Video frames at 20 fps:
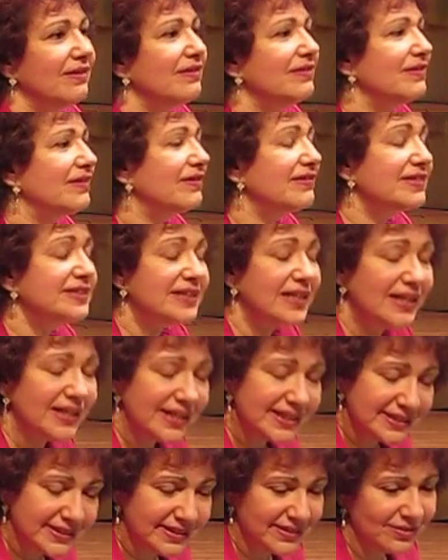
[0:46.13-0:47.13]
There is a
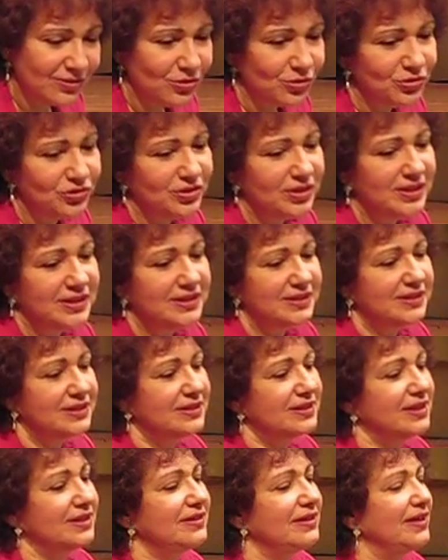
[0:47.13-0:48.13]
lesser
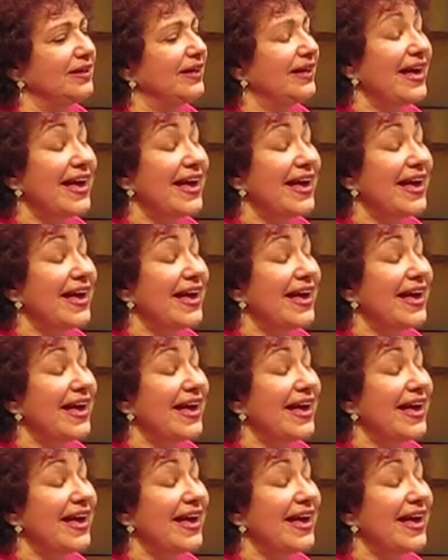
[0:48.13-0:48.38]
audience. The